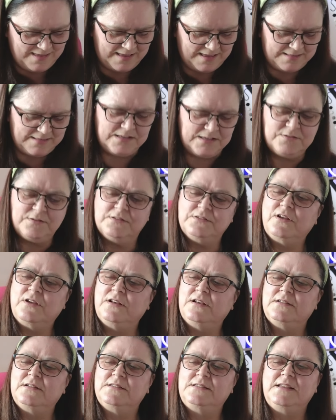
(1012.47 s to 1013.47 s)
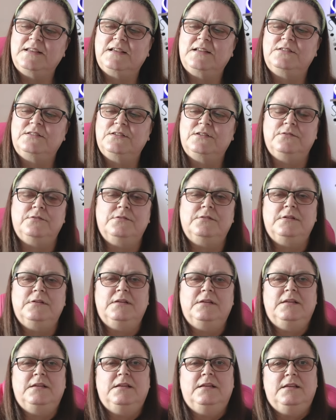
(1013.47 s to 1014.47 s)
And this one's got a little sticker too.
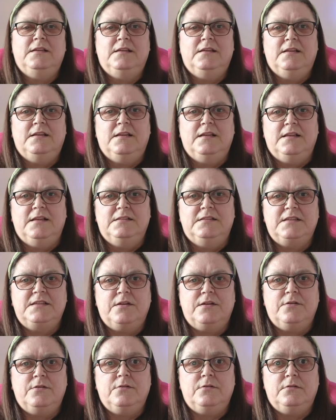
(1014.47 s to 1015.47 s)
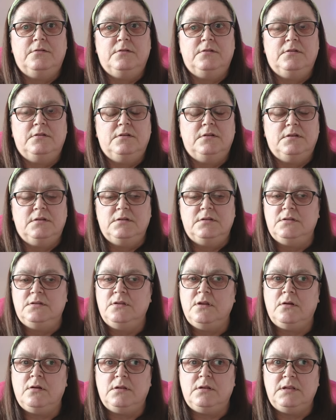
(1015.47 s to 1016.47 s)
So,
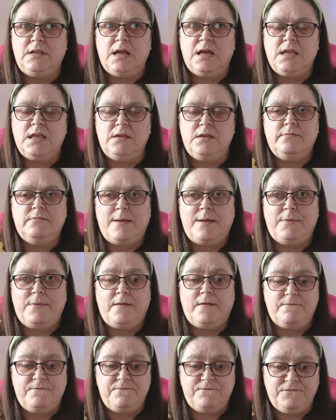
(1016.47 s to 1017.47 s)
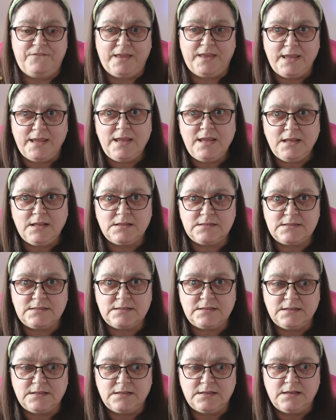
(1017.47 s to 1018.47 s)
not lucky rabbit
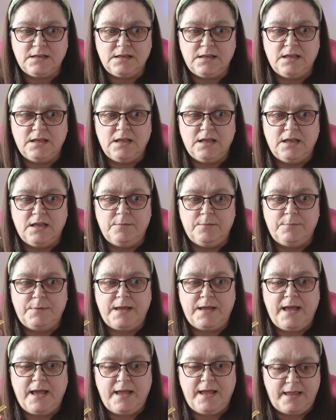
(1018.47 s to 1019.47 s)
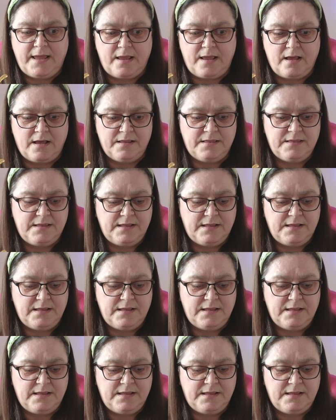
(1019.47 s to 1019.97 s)
feet, but hey, I